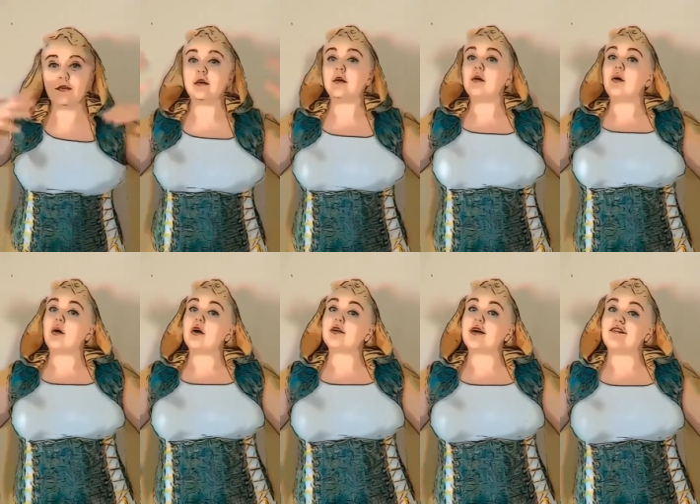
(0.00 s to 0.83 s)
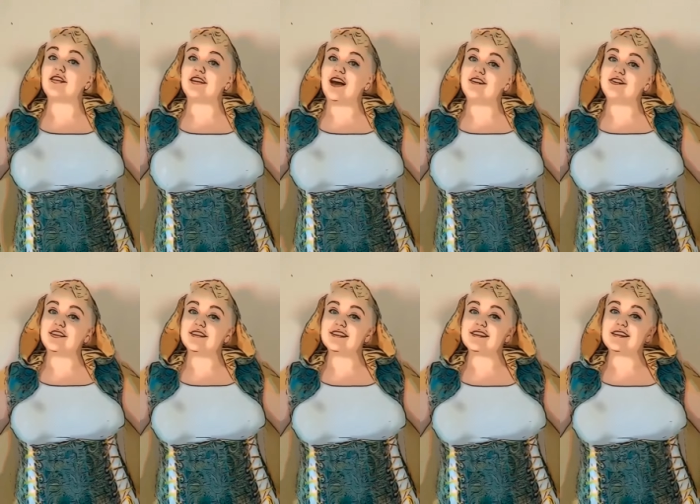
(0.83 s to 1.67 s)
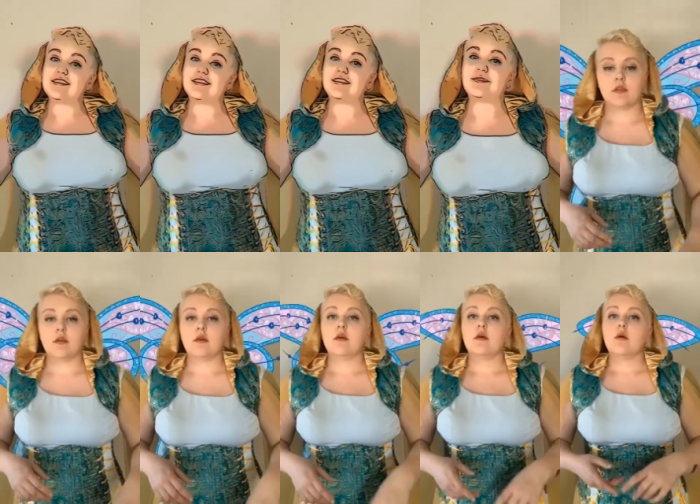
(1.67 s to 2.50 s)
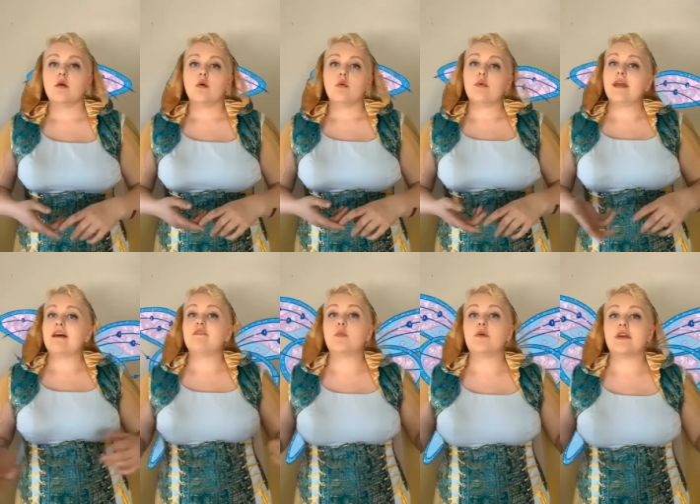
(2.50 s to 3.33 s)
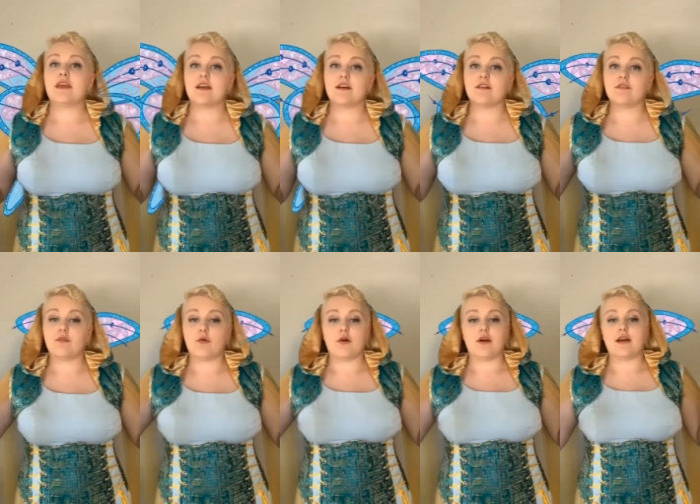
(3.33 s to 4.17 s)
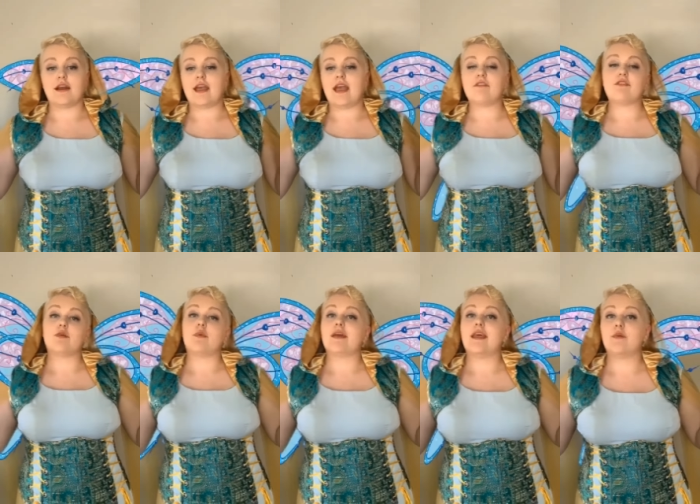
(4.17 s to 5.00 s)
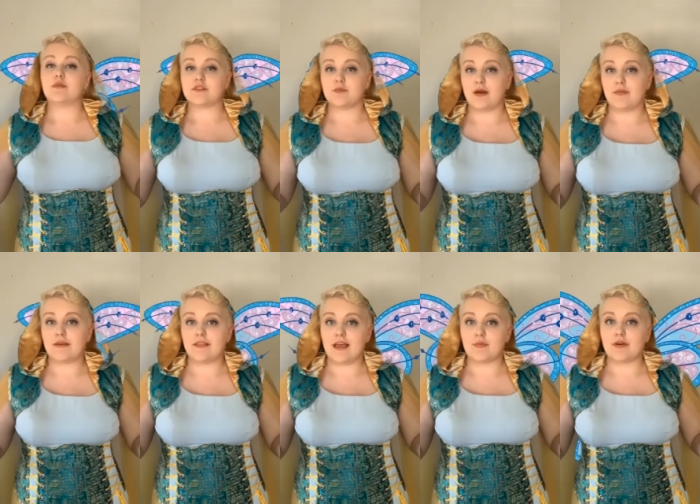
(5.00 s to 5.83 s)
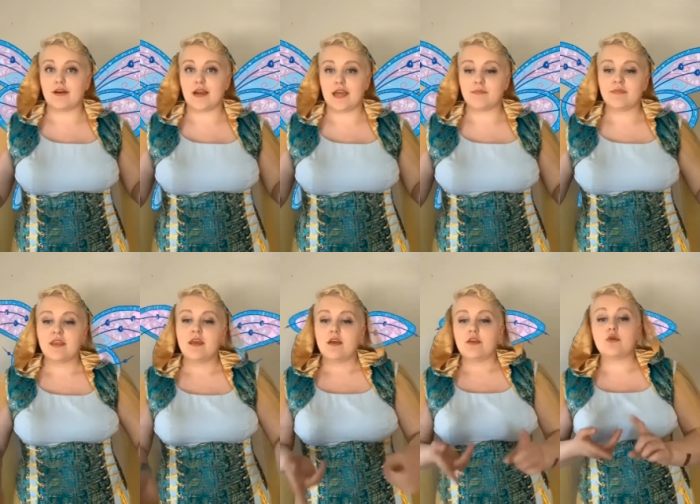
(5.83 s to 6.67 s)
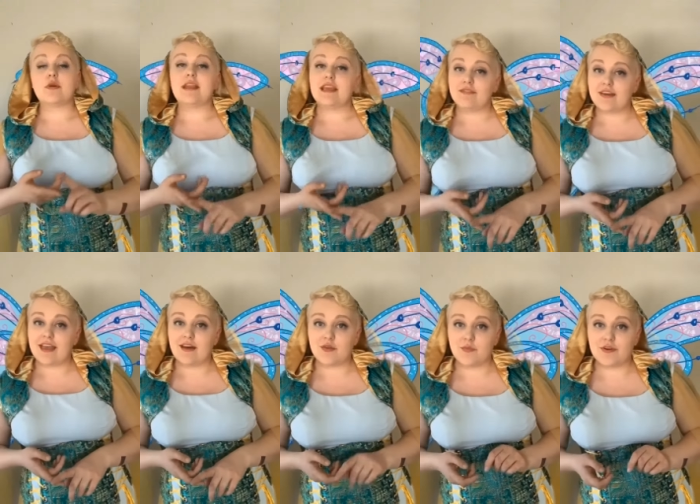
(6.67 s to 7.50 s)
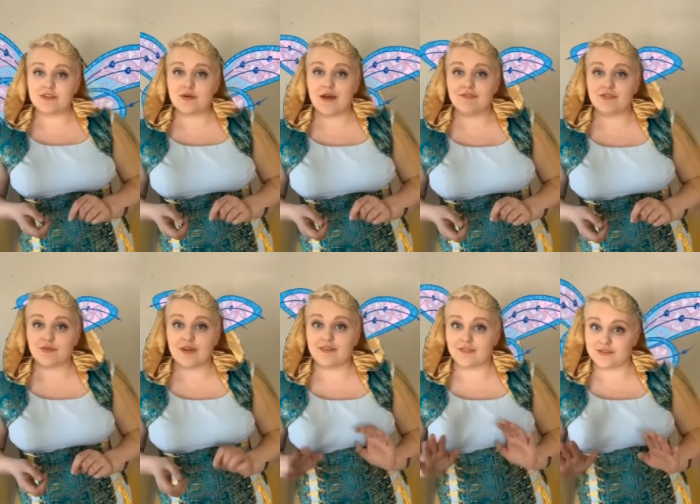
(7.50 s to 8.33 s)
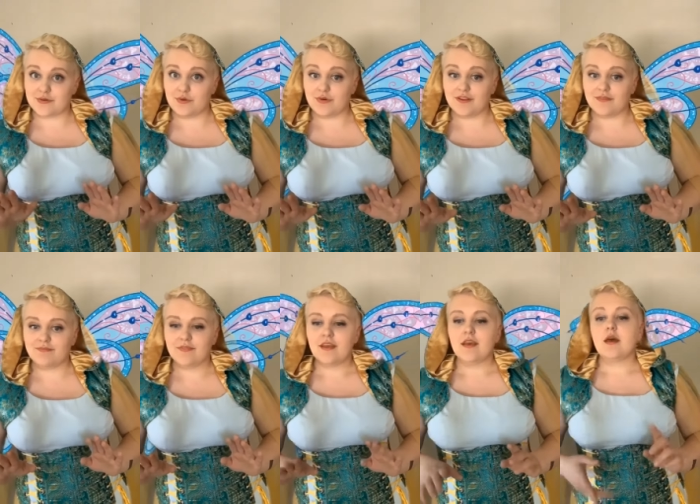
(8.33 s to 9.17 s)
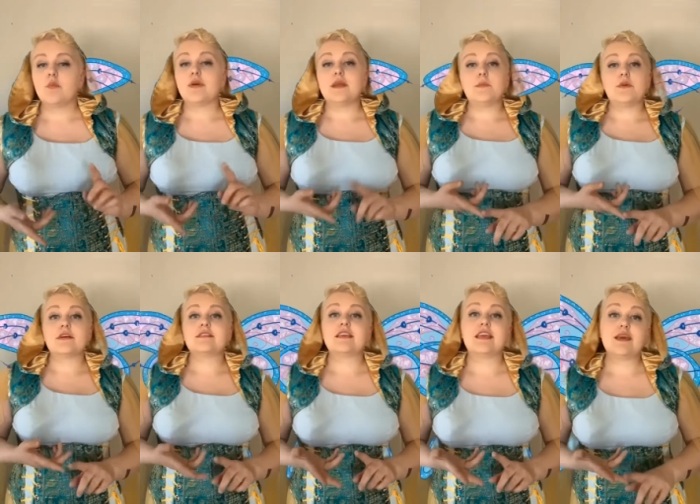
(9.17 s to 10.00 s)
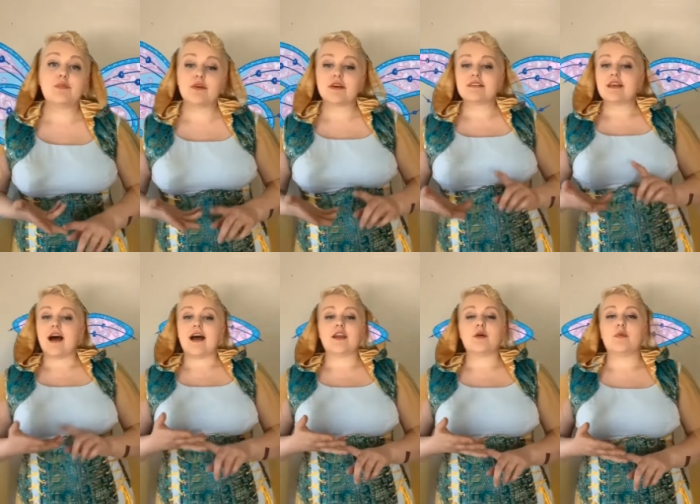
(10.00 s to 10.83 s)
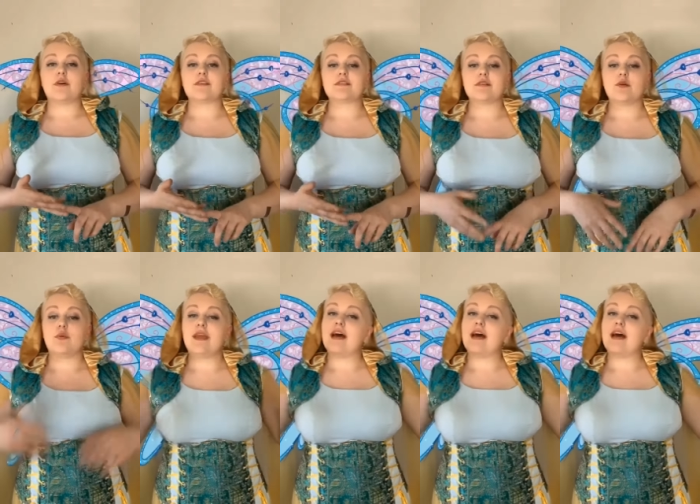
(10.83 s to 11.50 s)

or graphic novels, we have a book here for everyone at Worcester Public Library. You can even count the books you have to read for school. Print books, ebooks, audiobooks, we have it